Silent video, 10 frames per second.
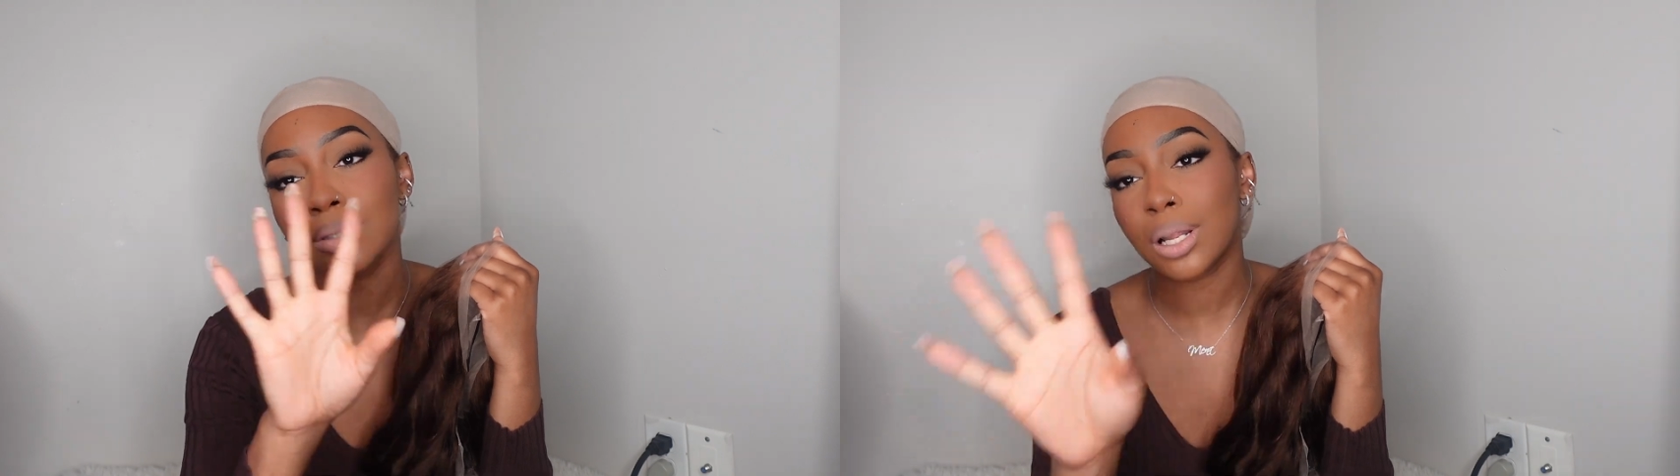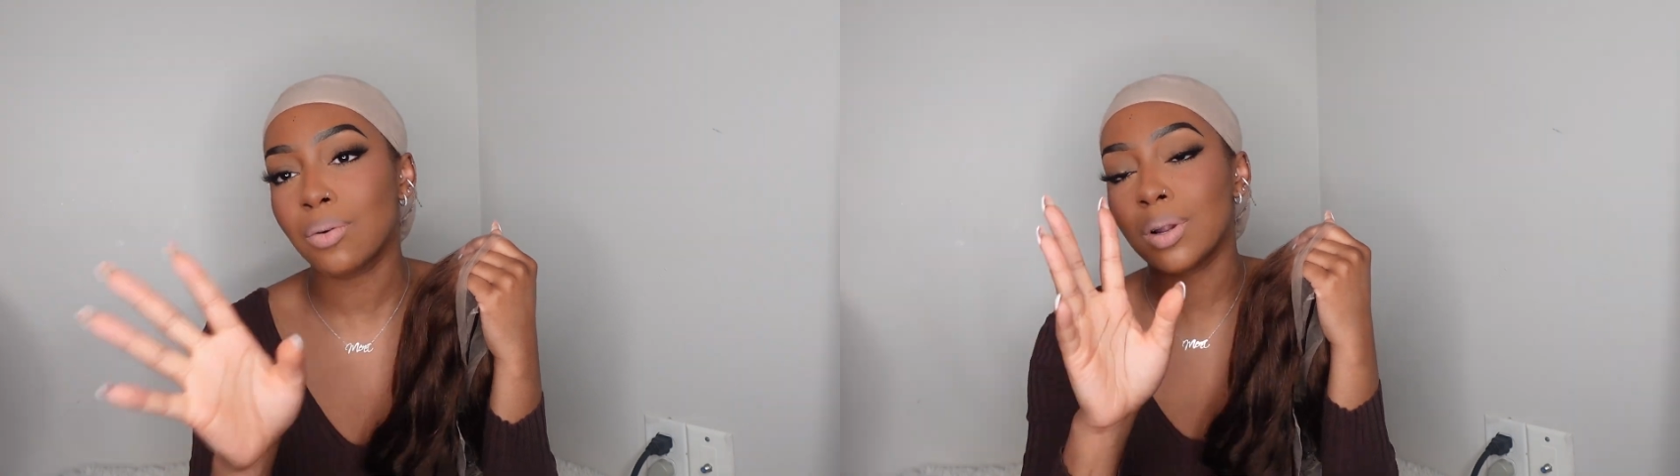
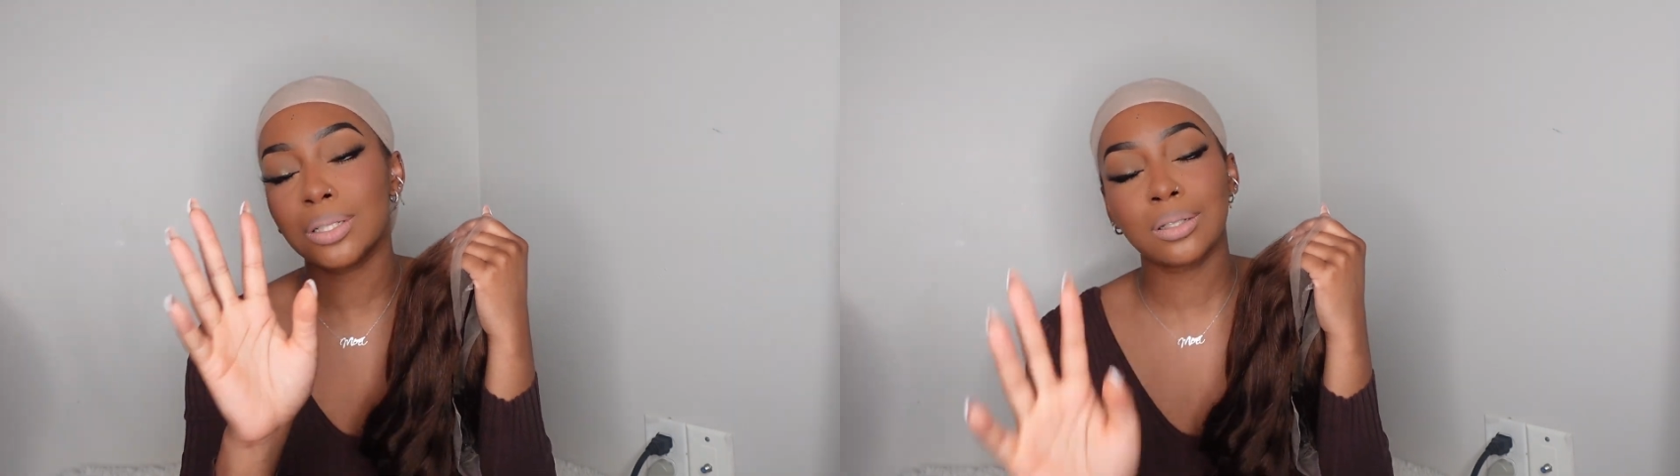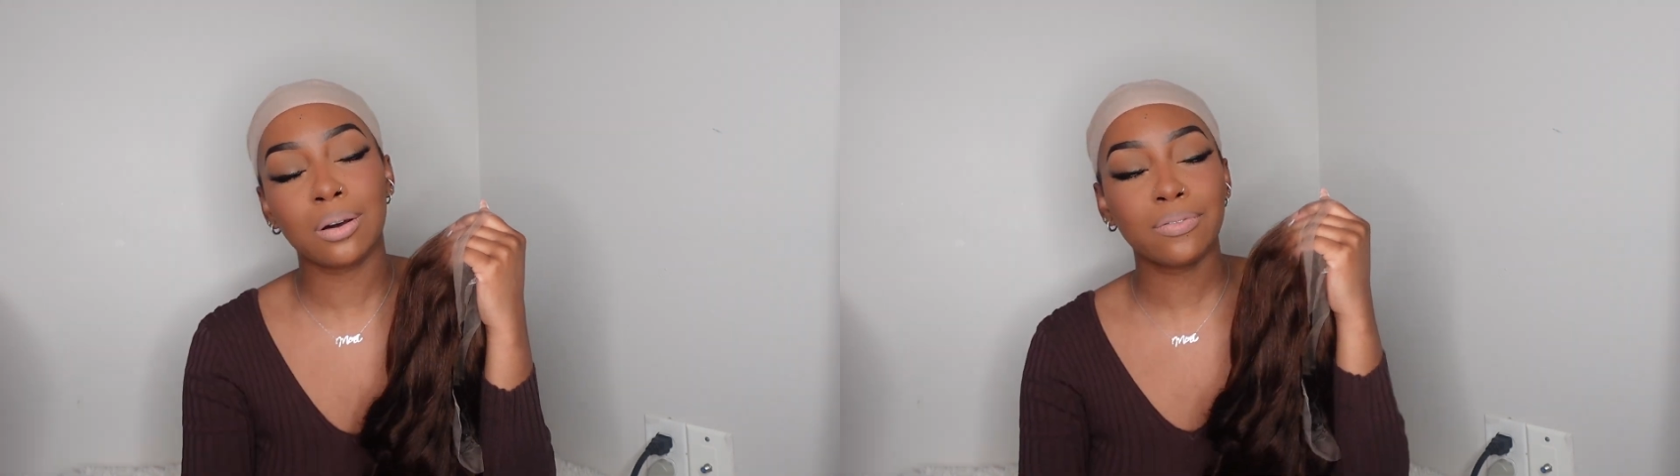that I wanted
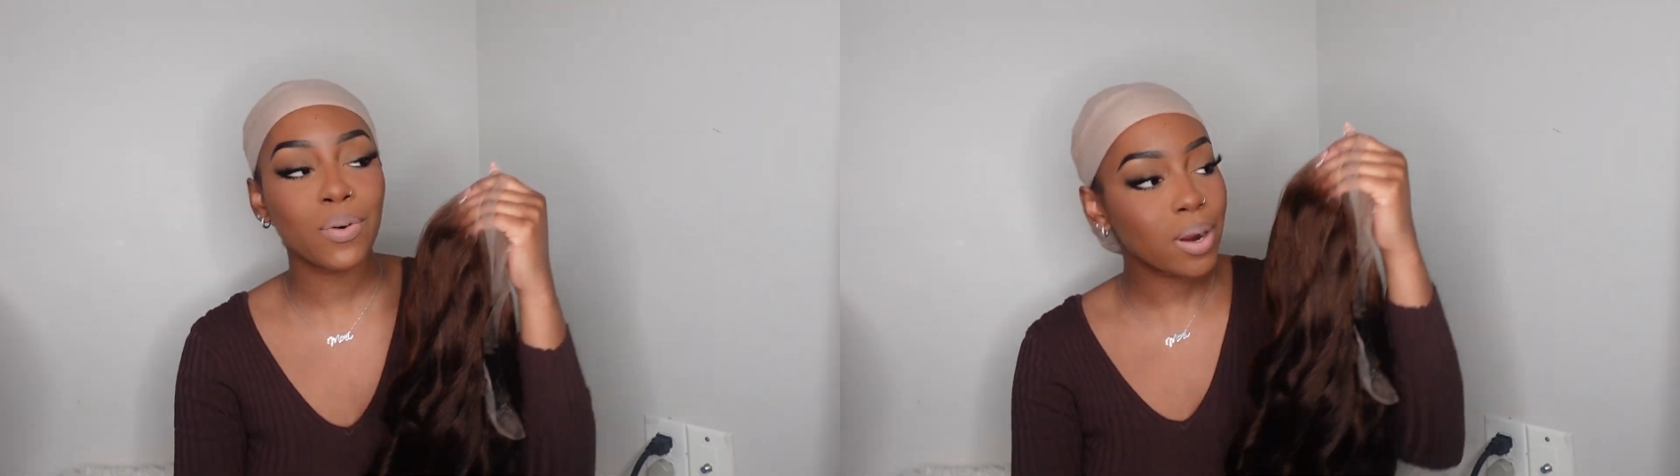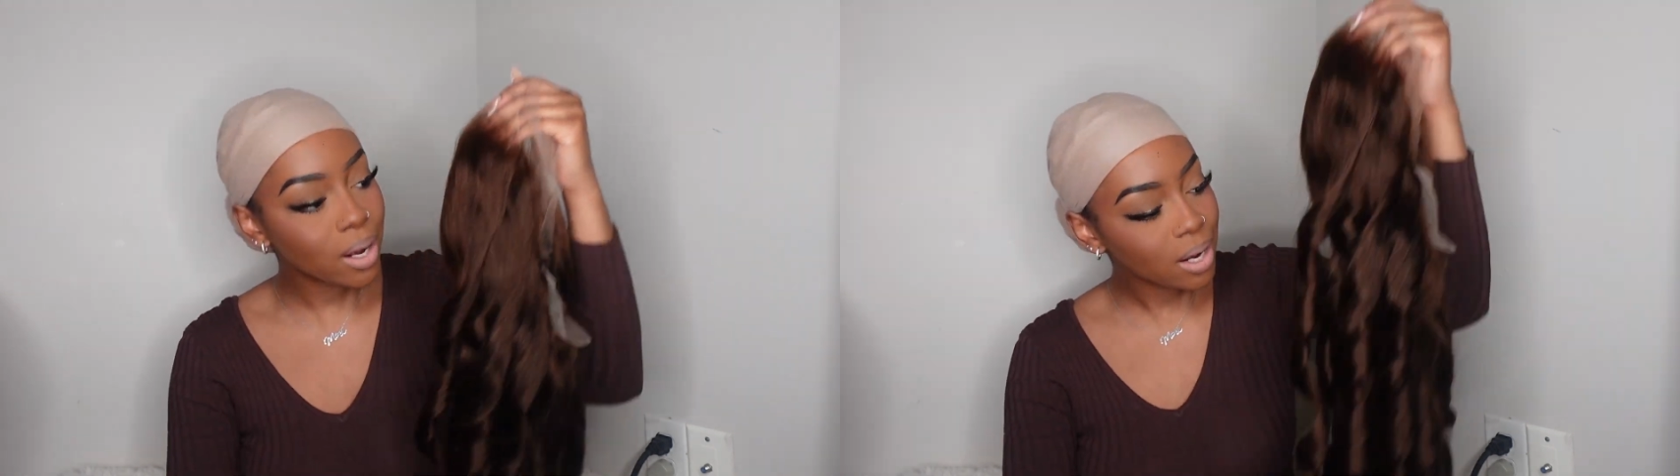to go
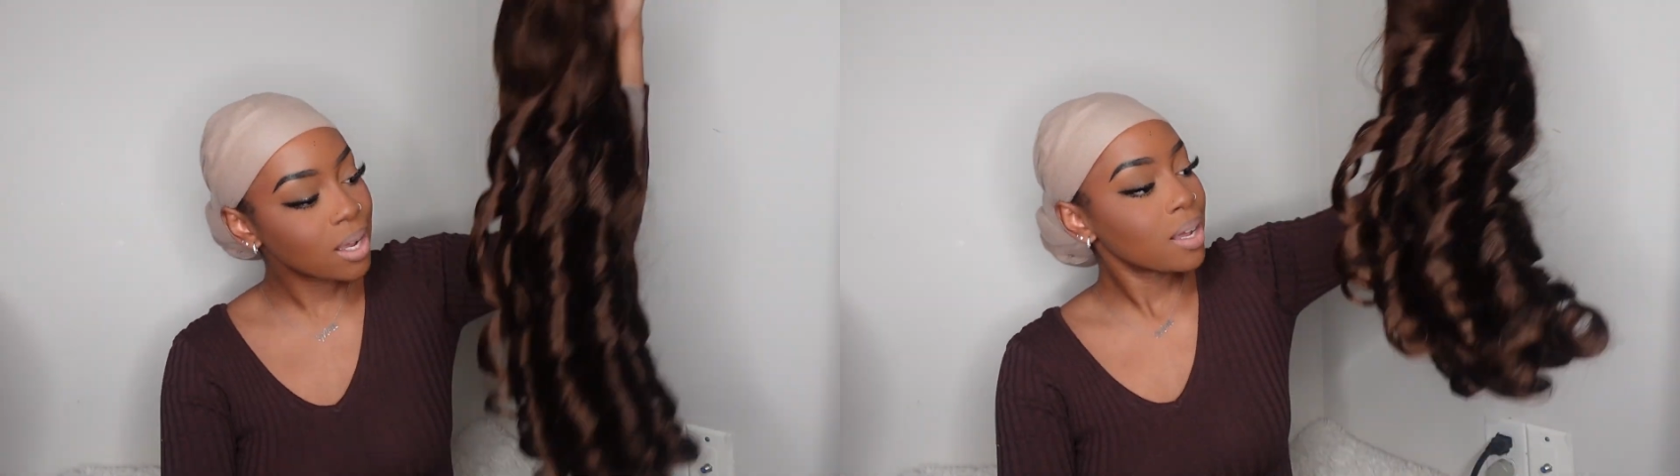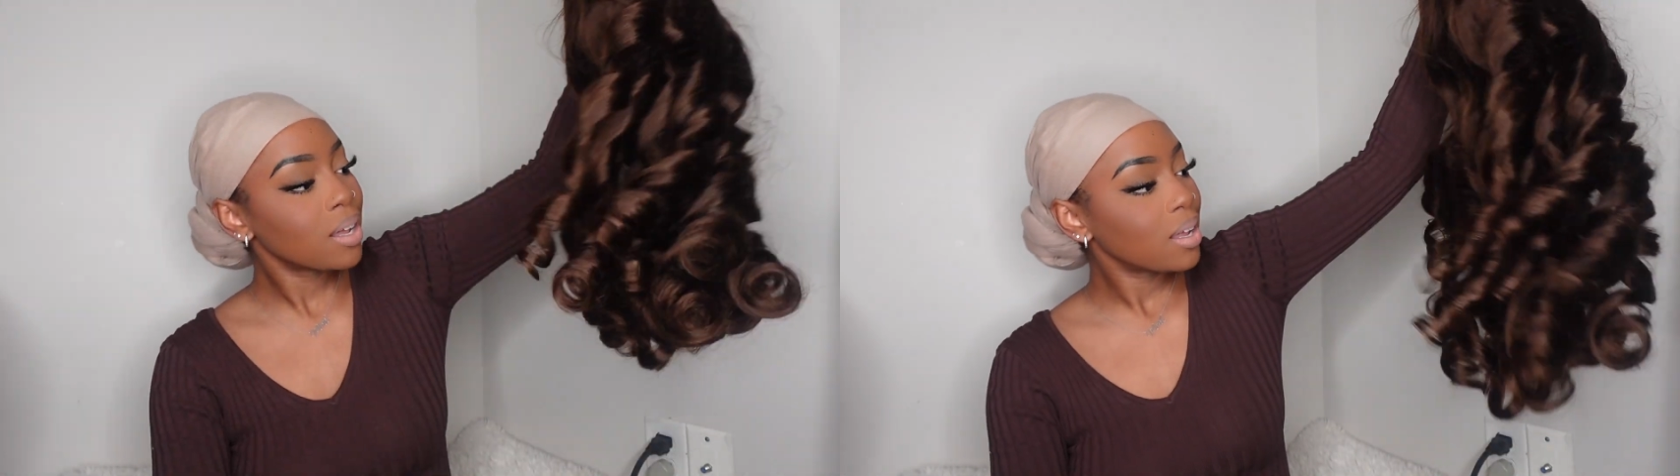for.
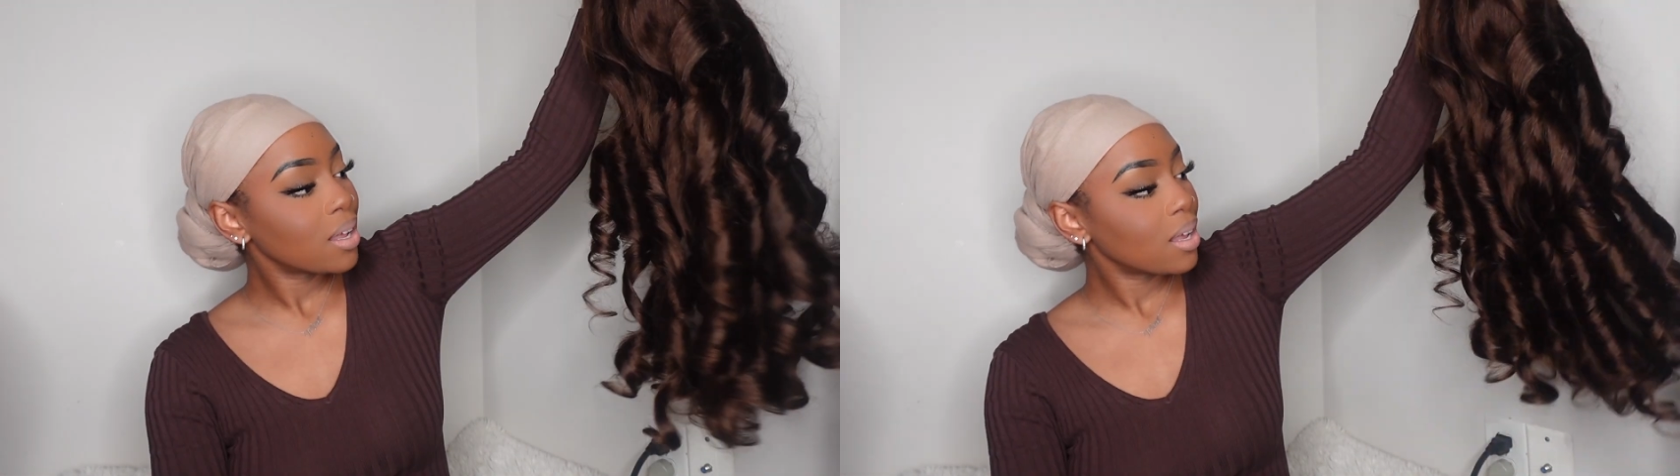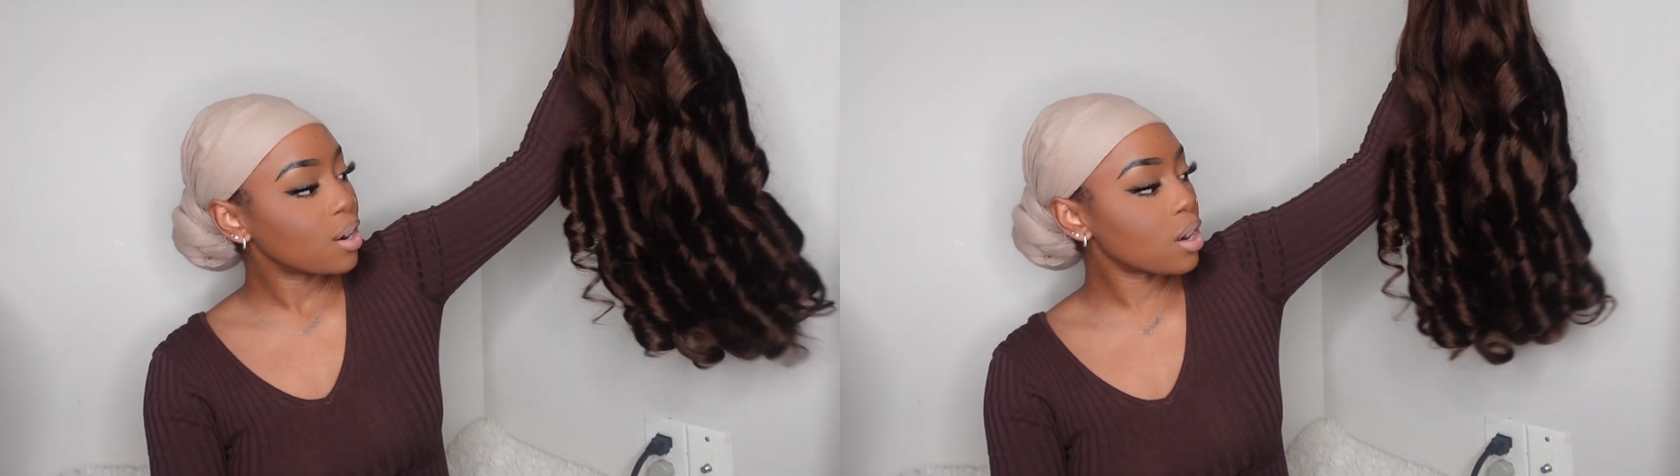
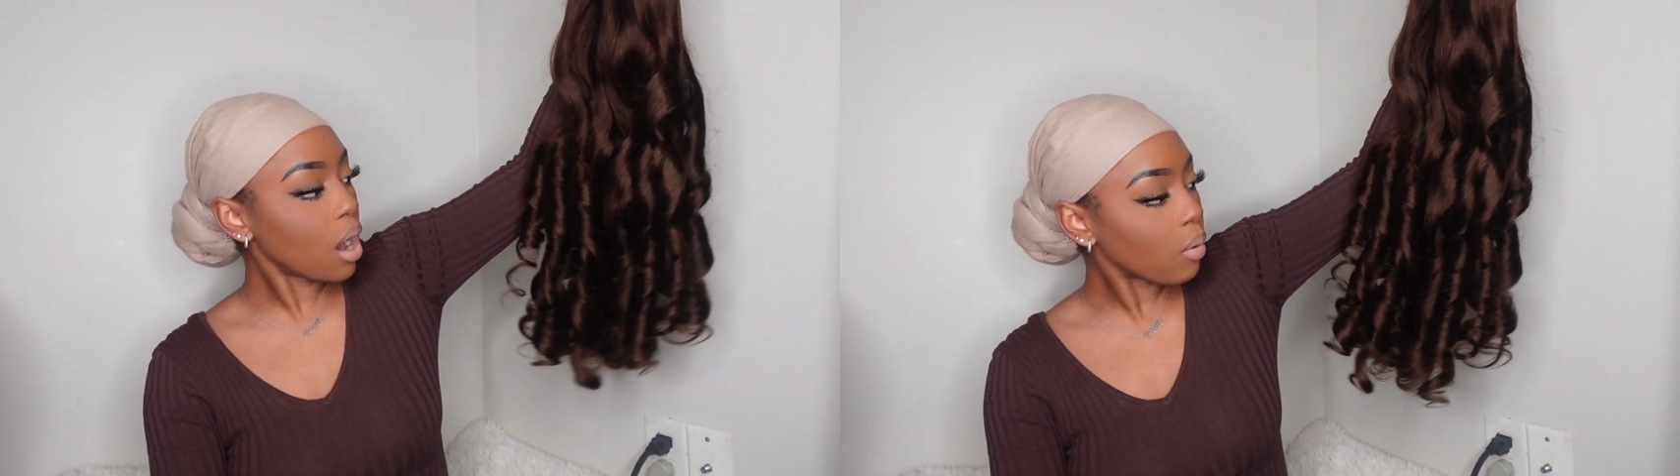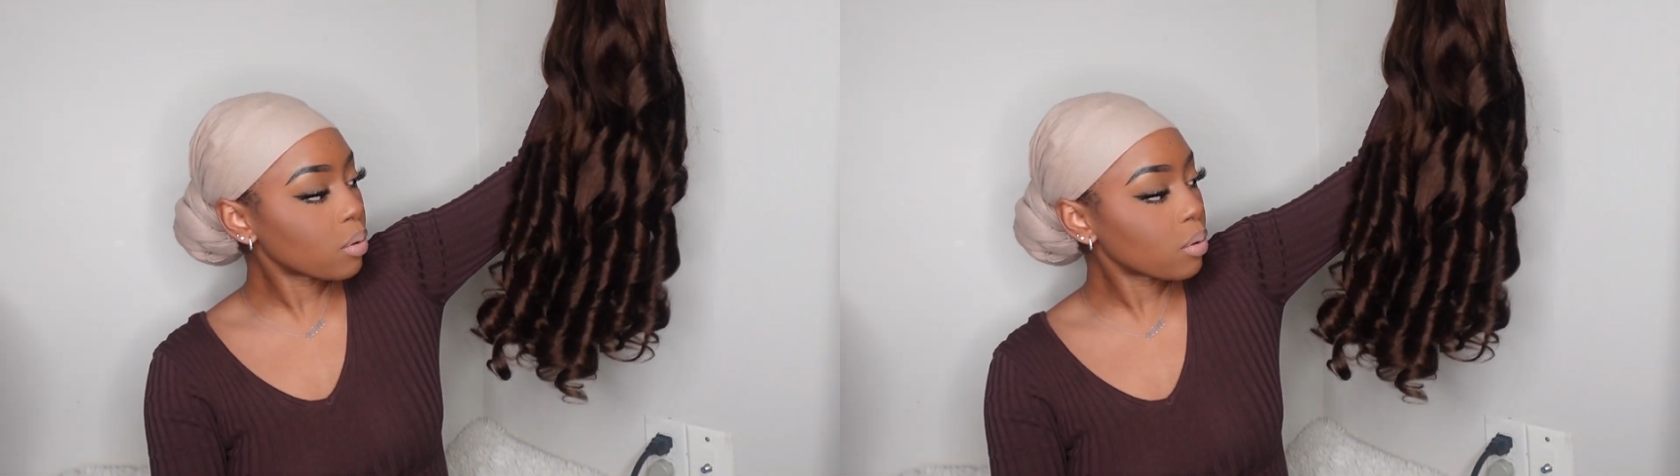No,